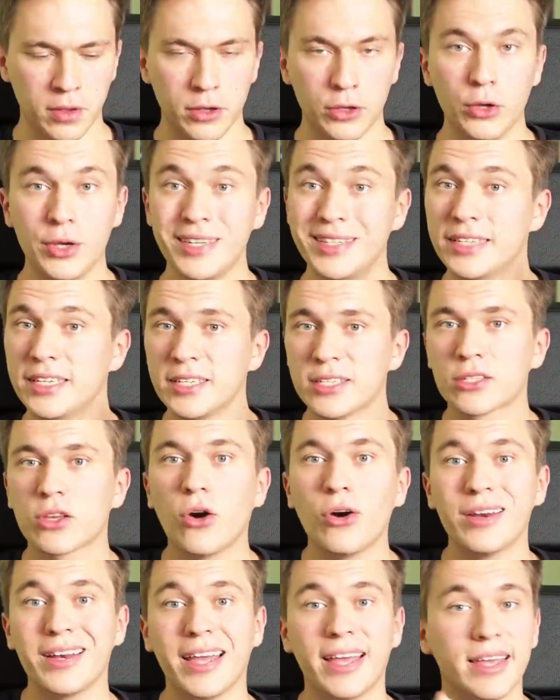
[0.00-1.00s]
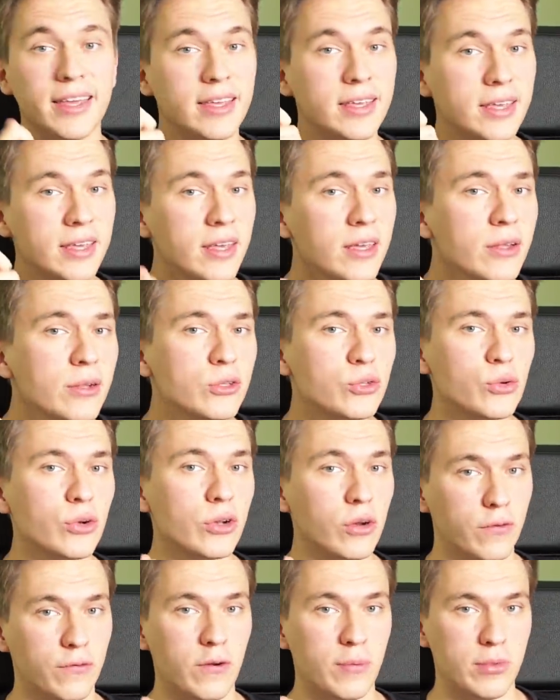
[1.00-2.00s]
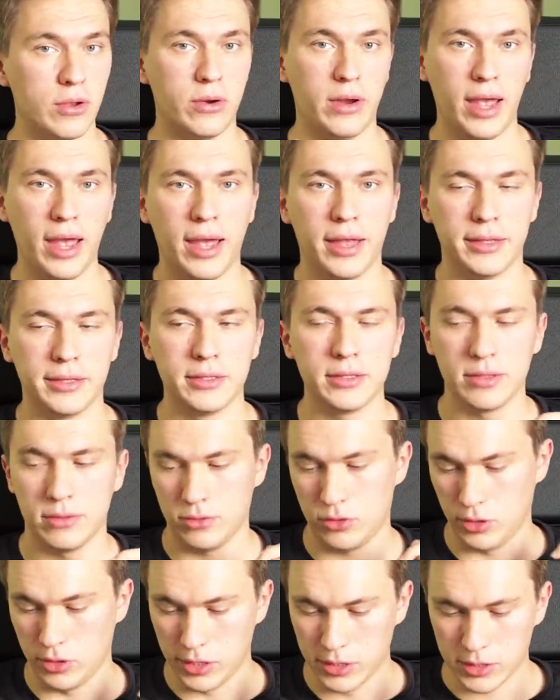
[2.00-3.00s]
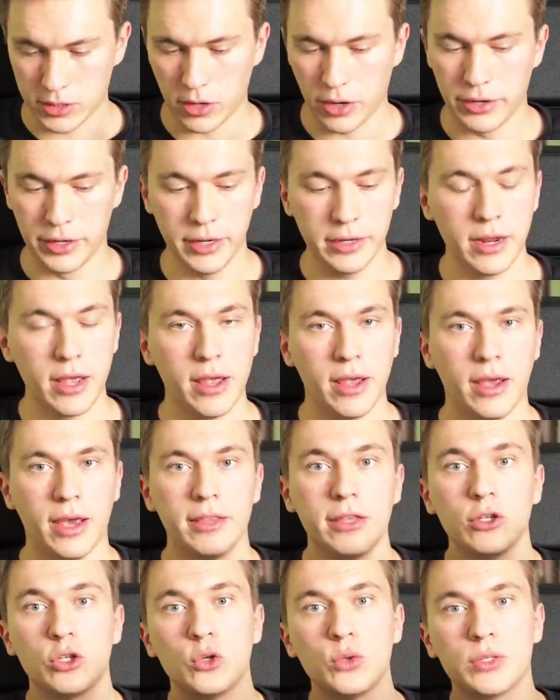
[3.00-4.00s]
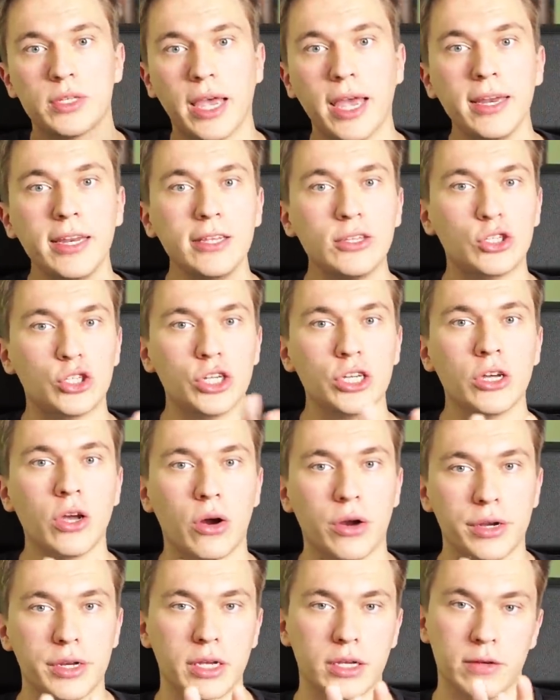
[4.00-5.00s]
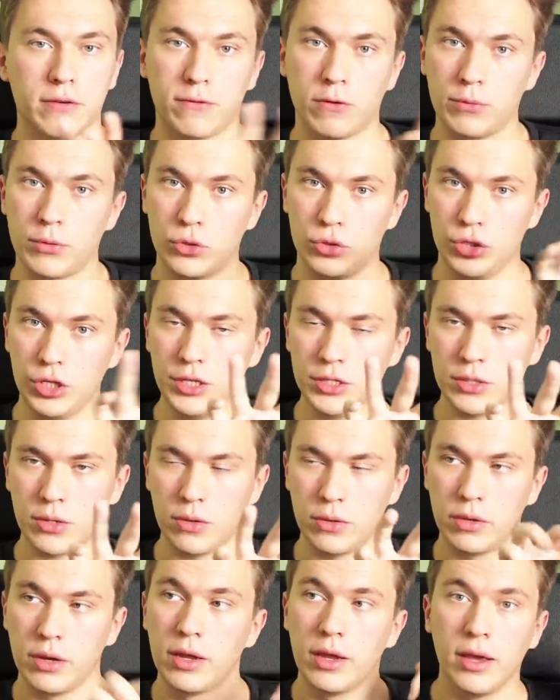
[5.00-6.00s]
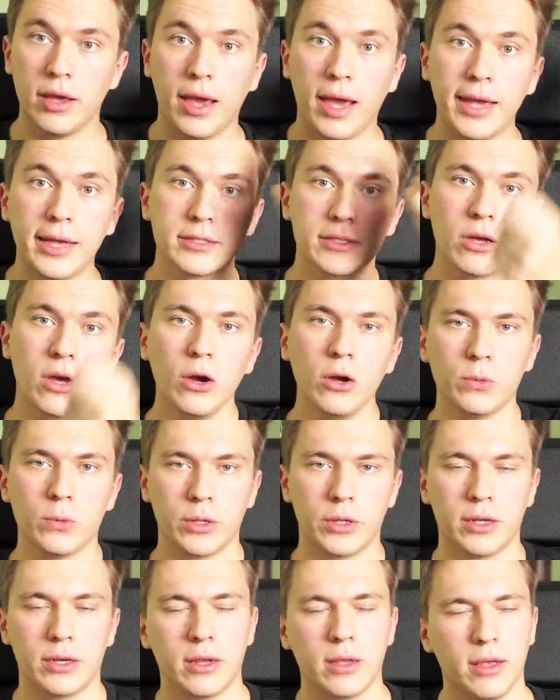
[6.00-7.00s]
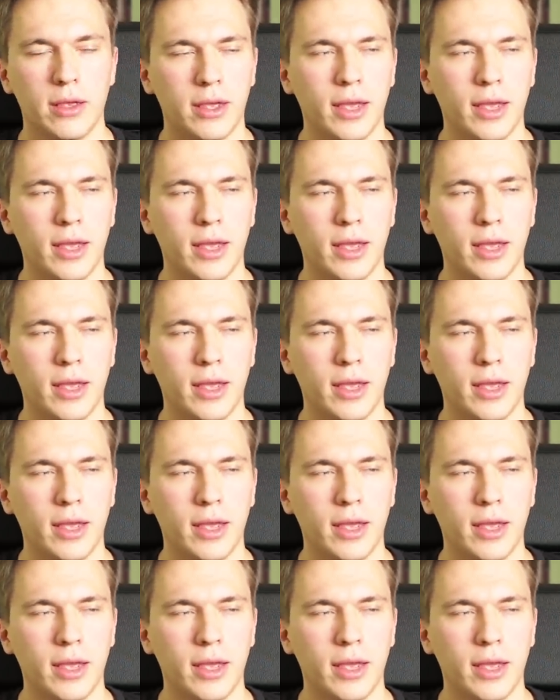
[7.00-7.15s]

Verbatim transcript: you can discard a heal trigger from your hand, so you discard it, and then choose any G-Guardian from your G-Zone and guard with it.